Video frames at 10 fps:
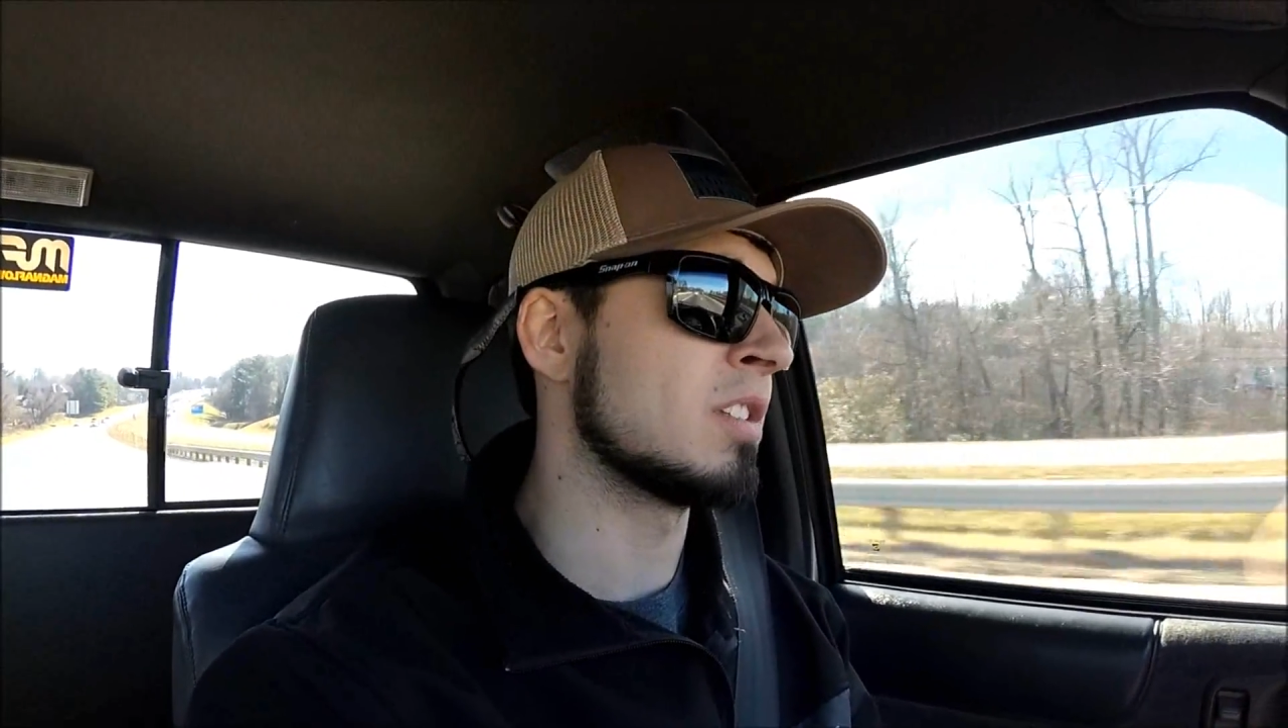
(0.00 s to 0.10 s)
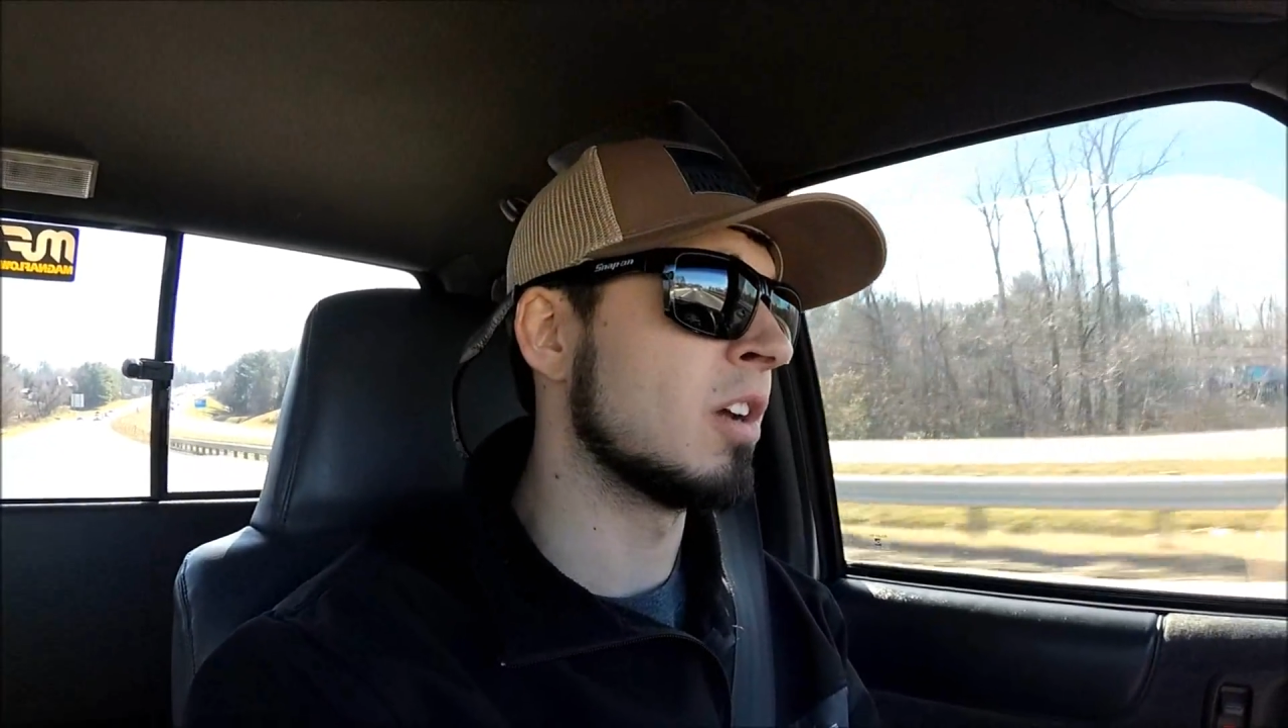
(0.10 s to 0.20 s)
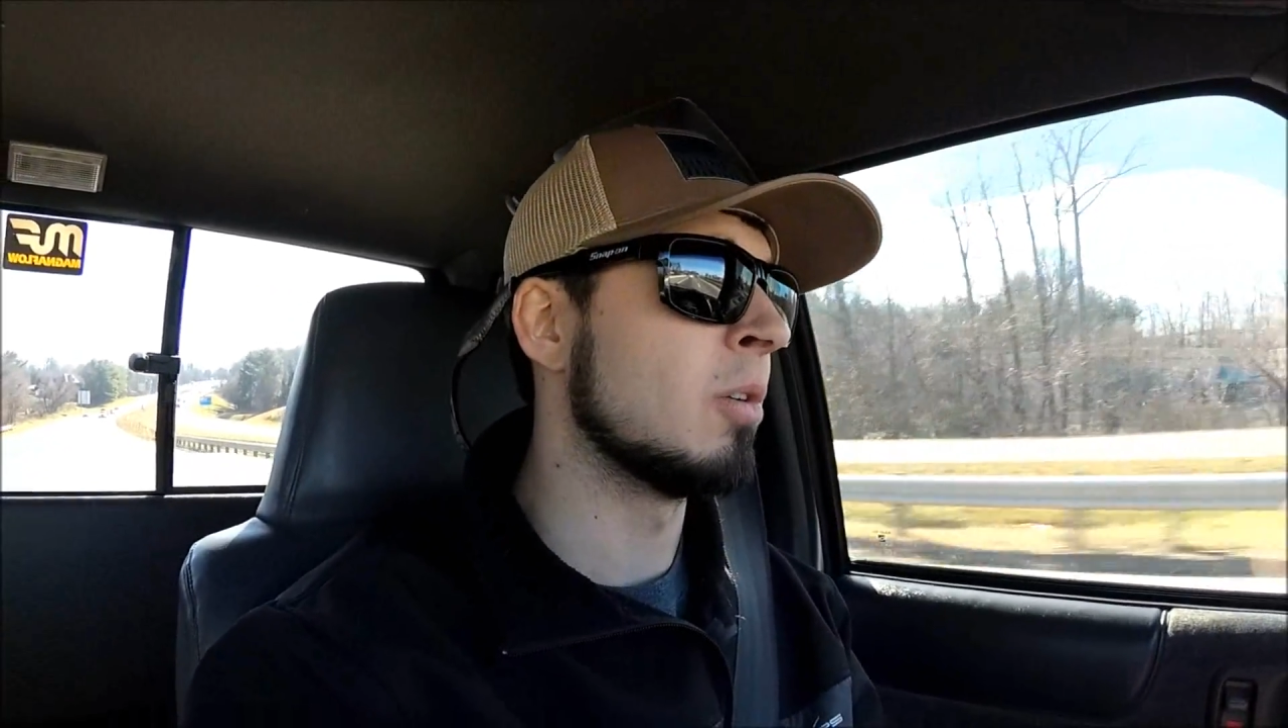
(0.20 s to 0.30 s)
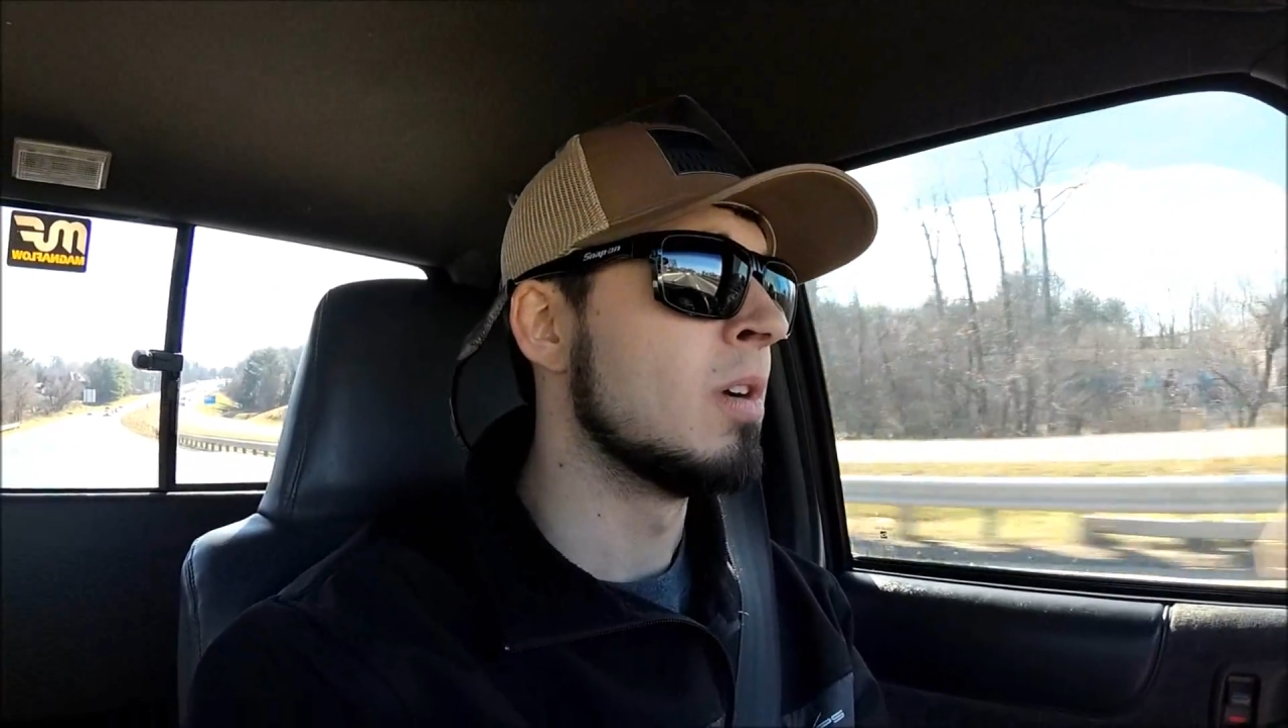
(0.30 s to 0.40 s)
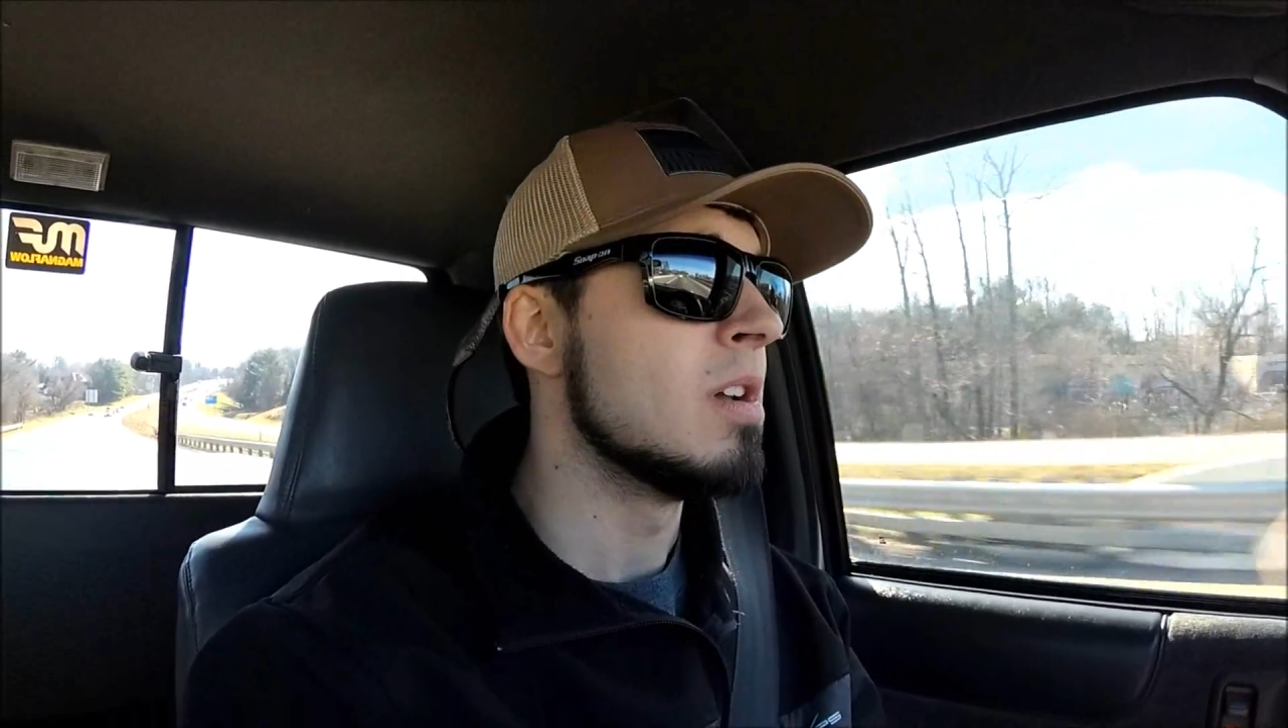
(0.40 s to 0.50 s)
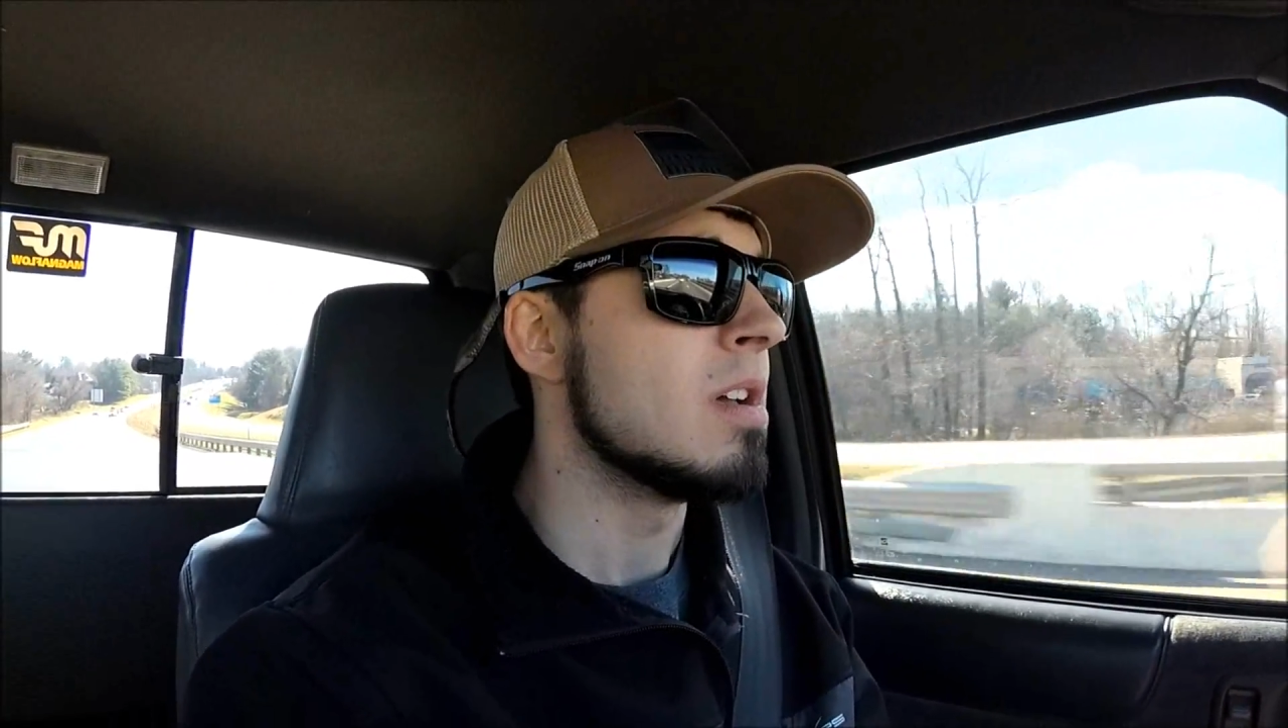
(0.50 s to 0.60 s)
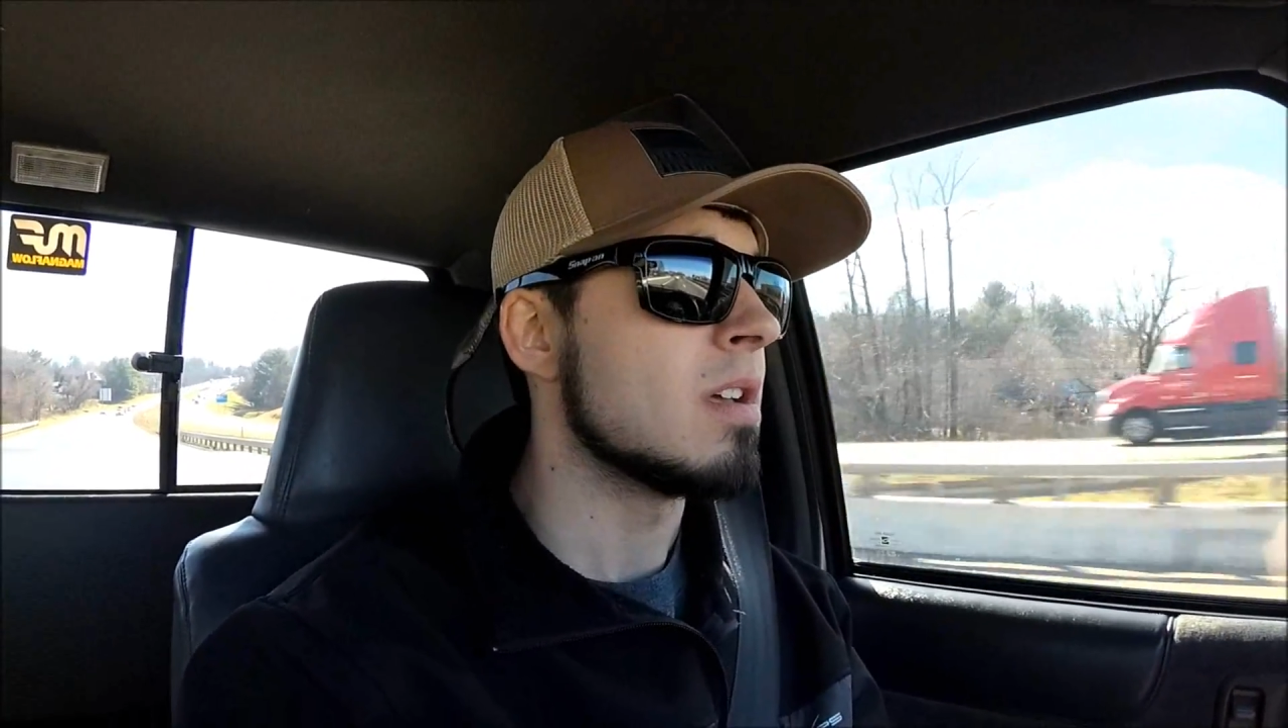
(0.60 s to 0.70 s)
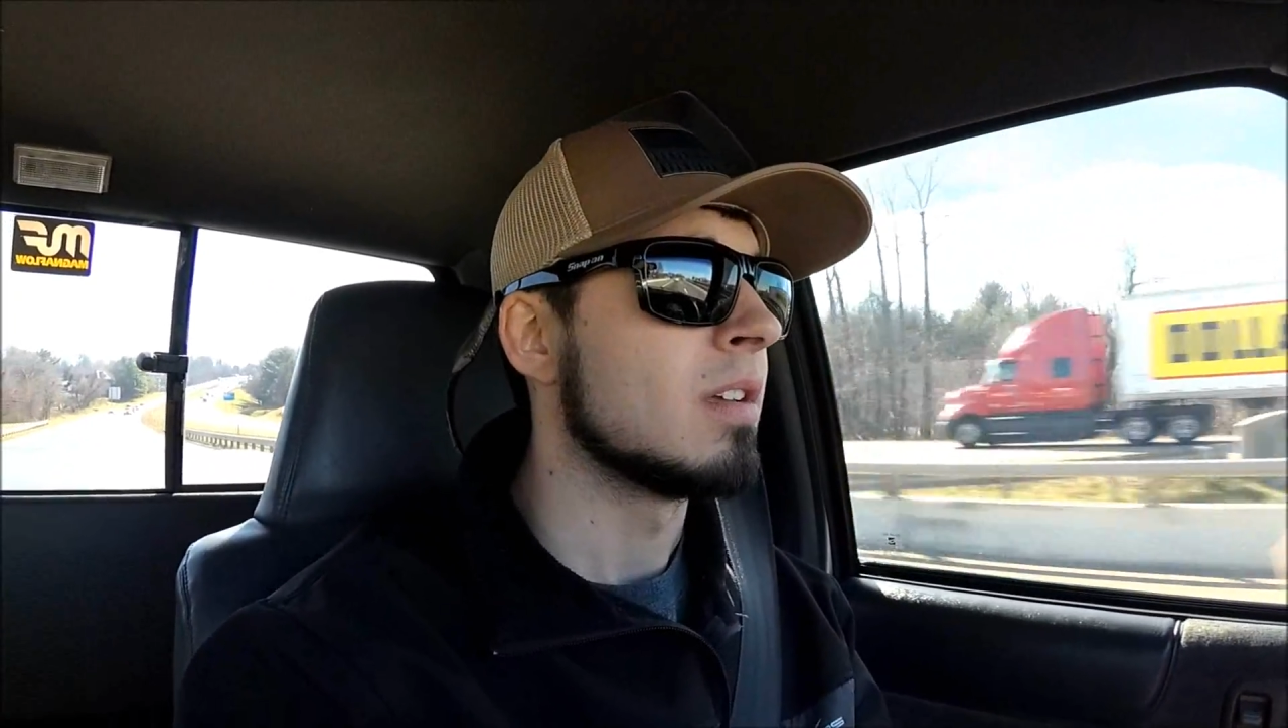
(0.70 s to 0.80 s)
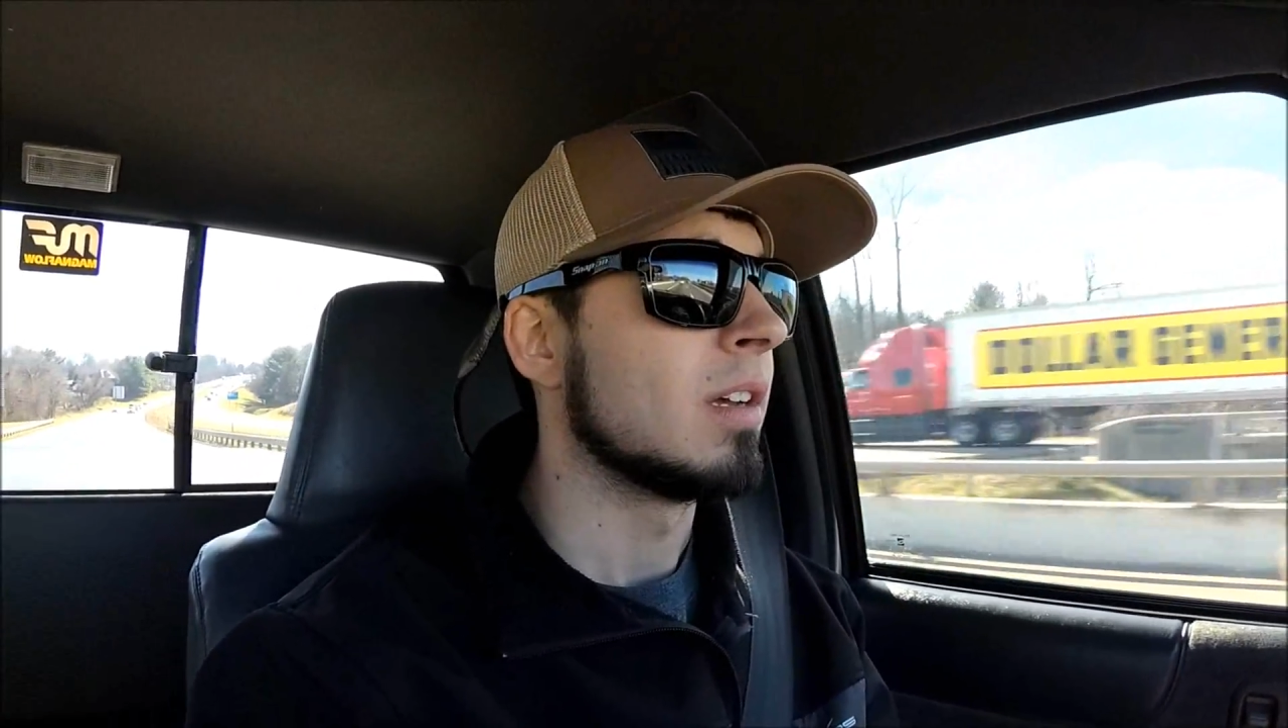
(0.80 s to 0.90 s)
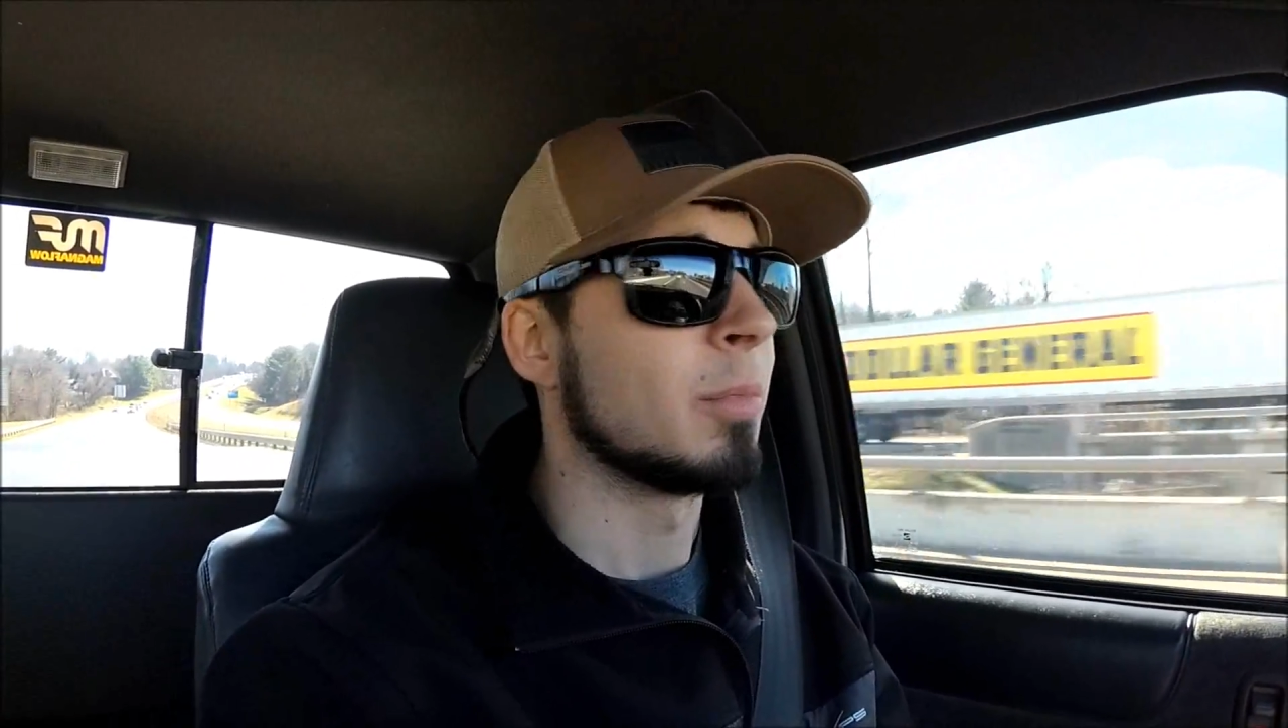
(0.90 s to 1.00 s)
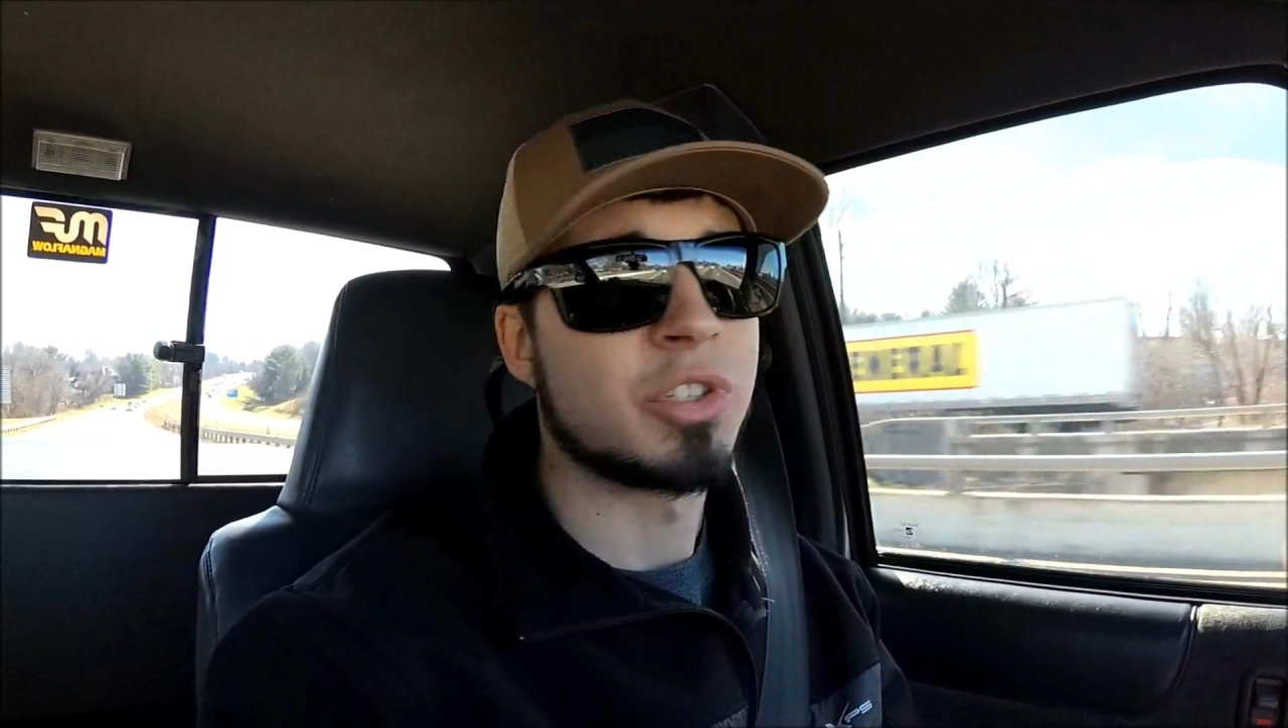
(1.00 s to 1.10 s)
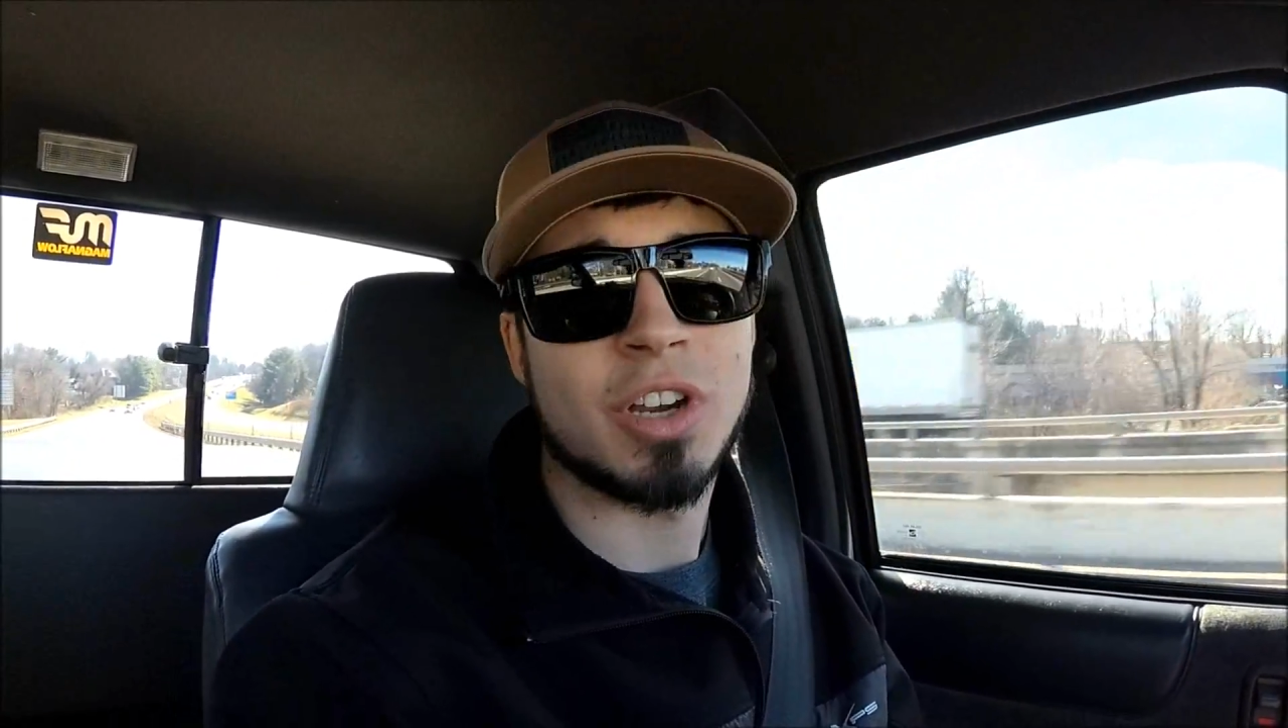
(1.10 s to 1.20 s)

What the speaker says: So I'm